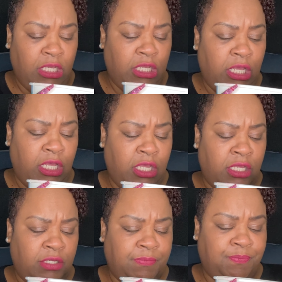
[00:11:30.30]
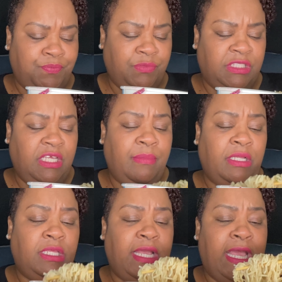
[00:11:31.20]
uh,
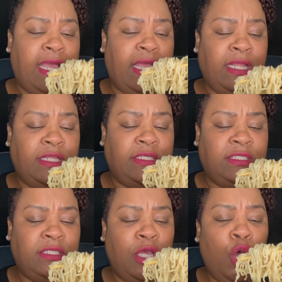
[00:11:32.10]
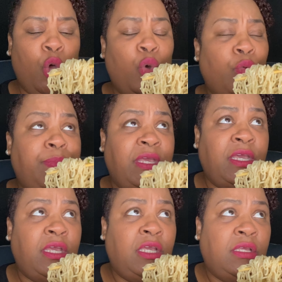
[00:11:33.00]
seemingly had this whole
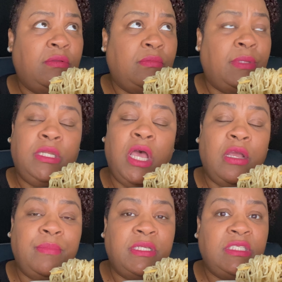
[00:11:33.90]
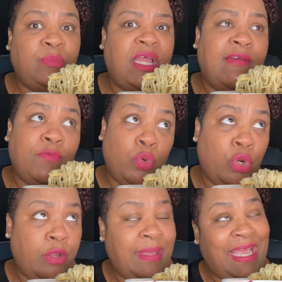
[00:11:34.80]
big monogamous
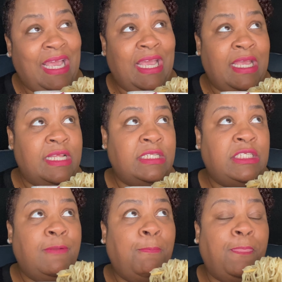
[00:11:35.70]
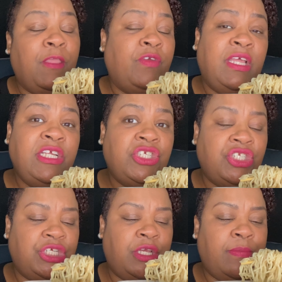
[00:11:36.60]
platform and
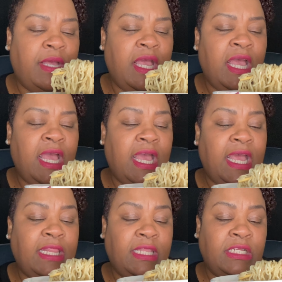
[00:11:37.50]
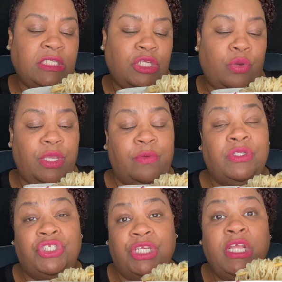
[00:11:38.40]
relationship and then so he
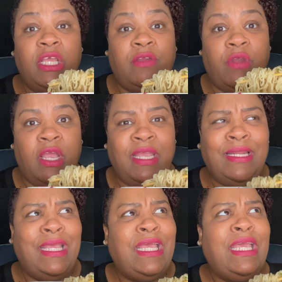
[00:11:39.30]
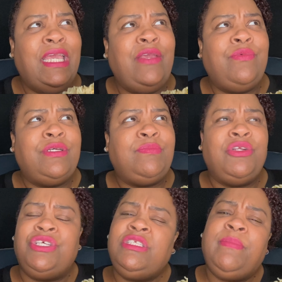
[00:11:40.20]
was cheating right he was
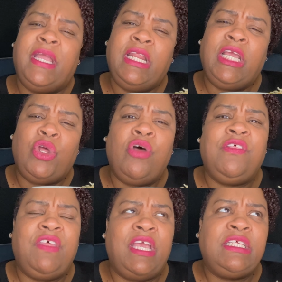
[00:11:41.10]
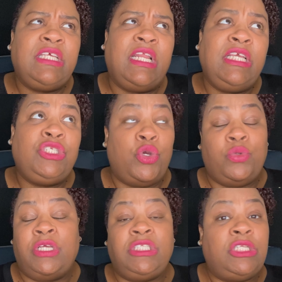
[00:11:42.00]
participating in all the things that he
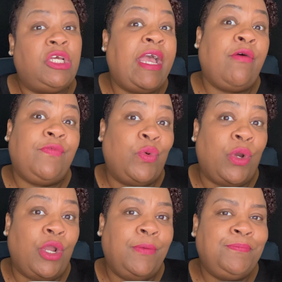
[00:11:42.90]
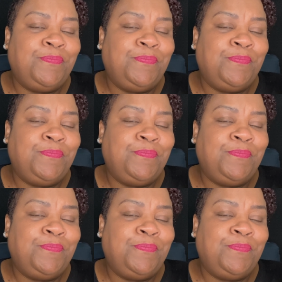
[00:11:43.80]
told us to look out for